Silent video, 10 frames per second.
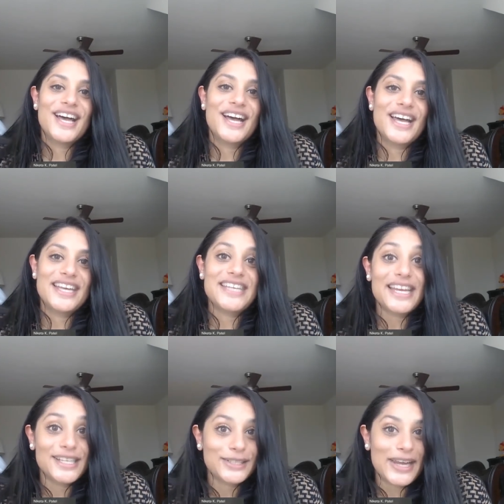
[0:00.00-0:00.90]

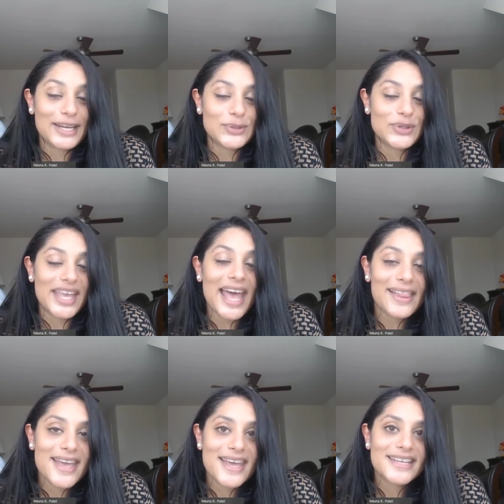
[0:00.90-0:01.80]
attending their annual
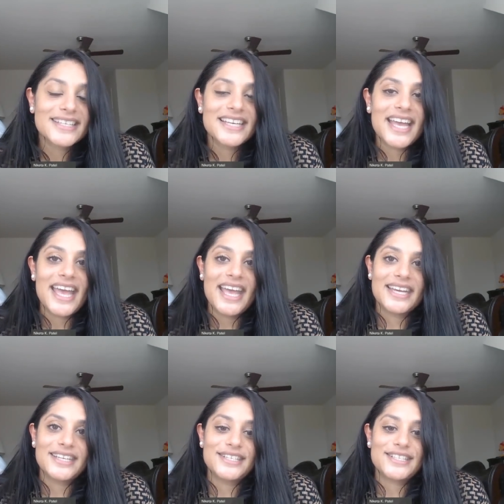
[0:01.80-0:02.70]
gala,
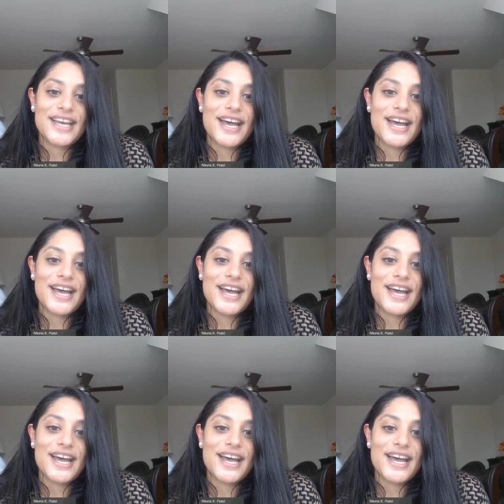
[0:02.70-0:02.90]
and